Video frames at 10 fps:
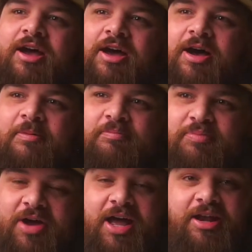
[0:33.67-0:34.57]

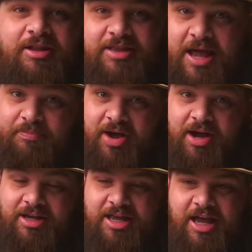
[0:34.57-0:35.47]
But that
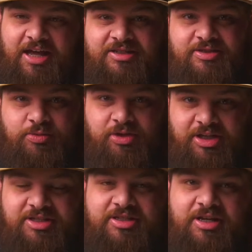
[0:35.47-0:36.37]
podcast
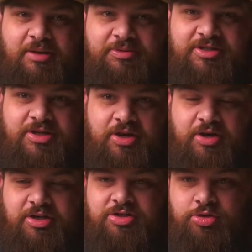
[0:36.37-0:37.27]
released an
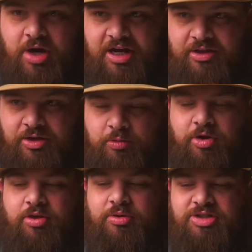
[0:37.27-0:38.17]
episode, a trailer,
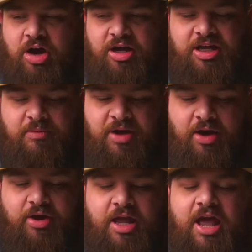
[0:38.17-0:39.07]
where they were talking
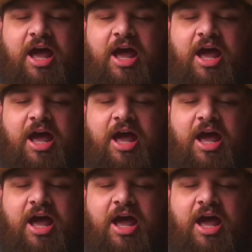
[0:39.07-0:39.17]
about